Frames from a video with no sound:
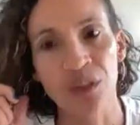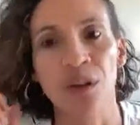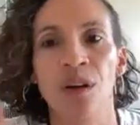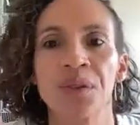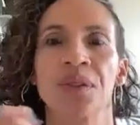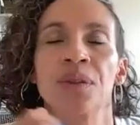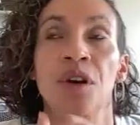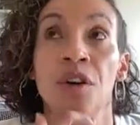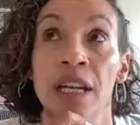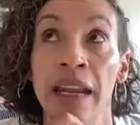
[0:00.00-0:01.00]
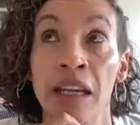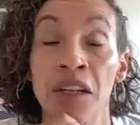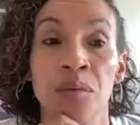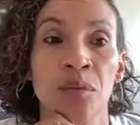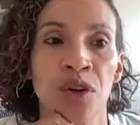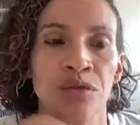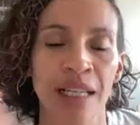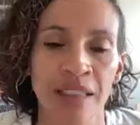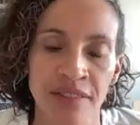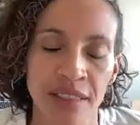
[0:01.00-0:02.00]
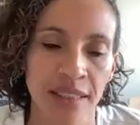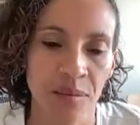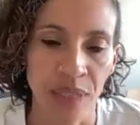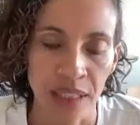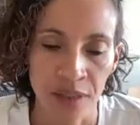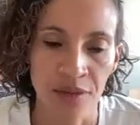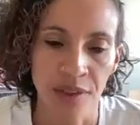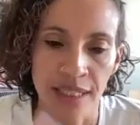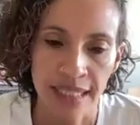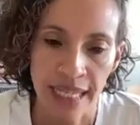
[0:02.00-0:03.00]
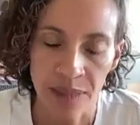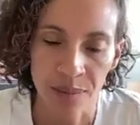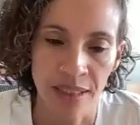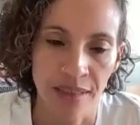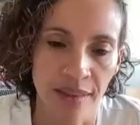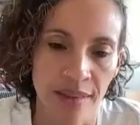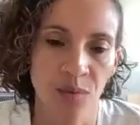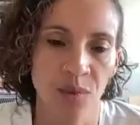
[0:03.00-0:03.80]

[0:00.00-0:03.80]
to also create more relevant and meaningful assignments.